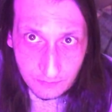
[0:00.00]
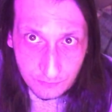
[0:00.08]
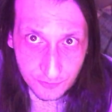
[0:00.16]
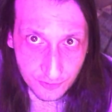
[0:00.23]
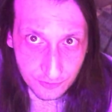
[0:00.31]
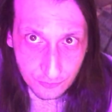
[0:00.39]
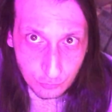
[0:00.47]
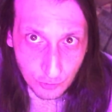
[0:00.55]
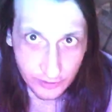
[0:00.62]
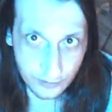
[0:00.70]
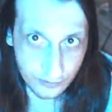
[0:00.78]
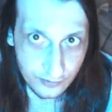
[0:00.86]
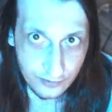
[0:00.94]
just
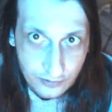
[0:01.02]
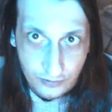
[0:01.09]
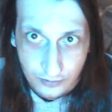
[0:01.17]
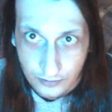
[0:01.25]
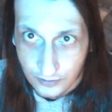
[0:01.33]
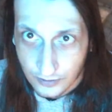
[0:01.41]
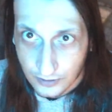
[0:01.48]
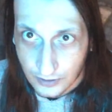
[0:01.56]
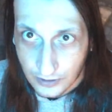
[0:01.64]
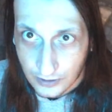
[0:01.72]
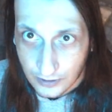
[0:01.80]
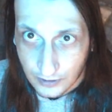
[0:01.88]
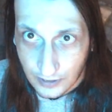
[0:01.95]
runs.
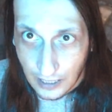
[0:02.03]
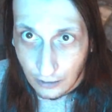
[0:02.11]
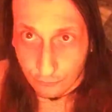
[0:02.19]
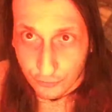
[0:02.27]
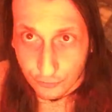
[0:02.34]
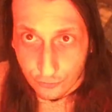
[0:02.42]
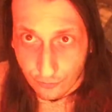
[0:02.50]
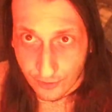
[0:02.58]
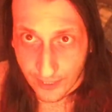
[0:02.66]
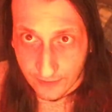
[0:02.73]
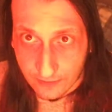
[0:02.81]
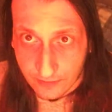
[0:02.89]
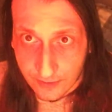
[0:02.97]
How do you do
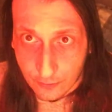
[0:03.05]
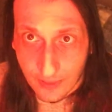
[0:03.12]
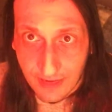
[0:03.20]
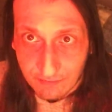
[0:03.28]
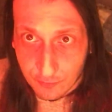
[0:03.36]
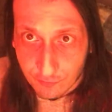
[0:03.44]
that? You have to